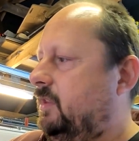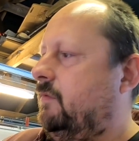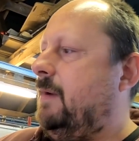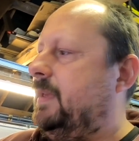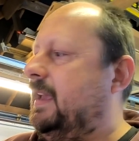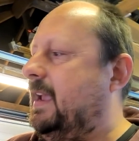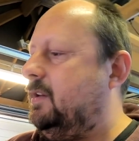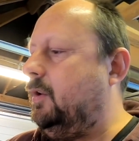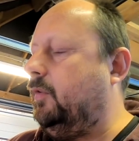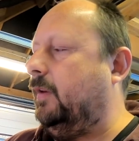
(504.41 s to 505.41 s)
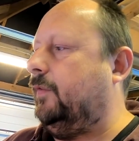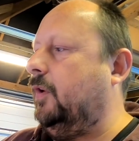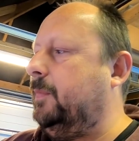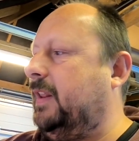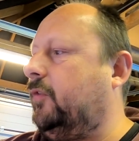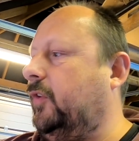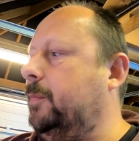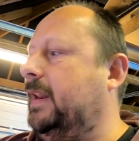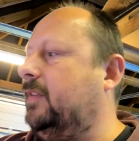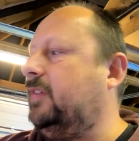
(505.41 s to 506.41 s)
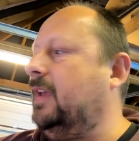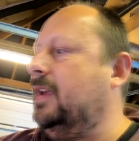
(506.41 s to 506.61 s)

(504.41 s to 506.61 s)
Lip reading: and you grab it again, use it a few minutes, you